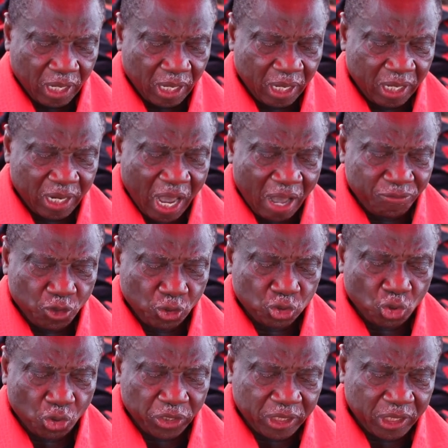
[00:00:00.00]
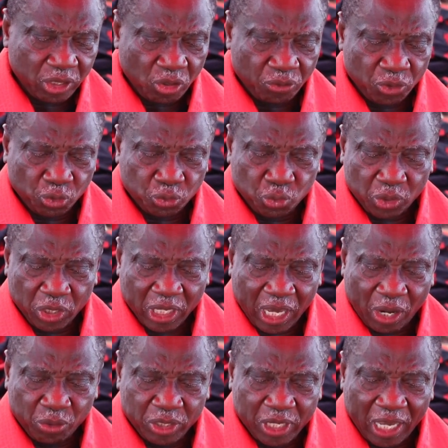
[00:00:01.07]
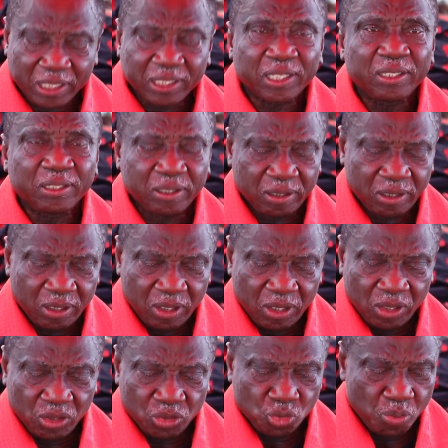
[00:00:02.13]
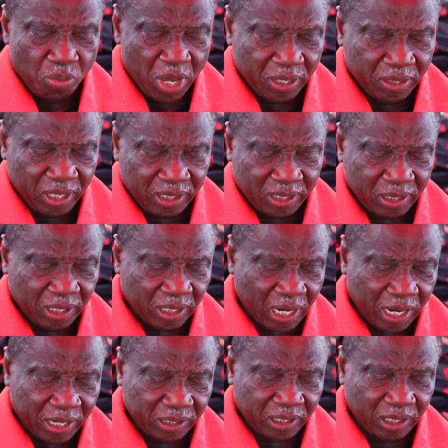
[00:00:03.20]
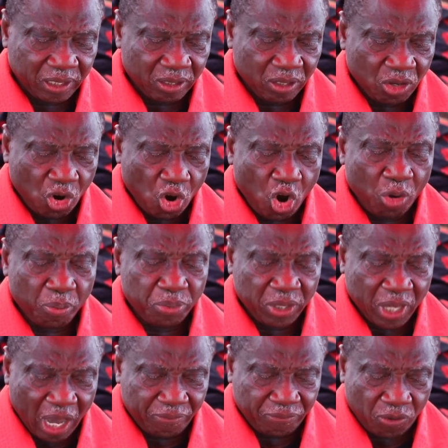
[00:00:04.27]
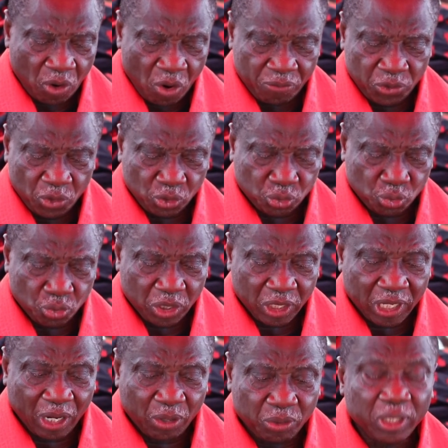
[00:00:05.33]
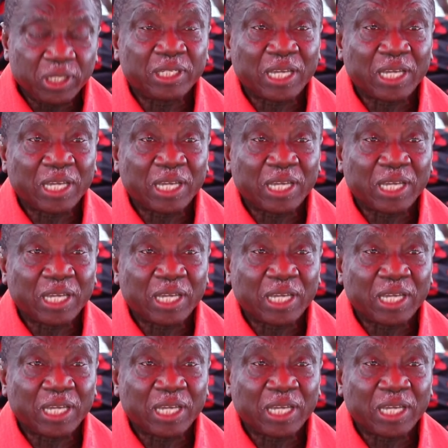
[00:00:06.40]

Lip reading: and have the authority of the Osu King Kawujasi to make this declaration on behalf of the Osu Kinkawe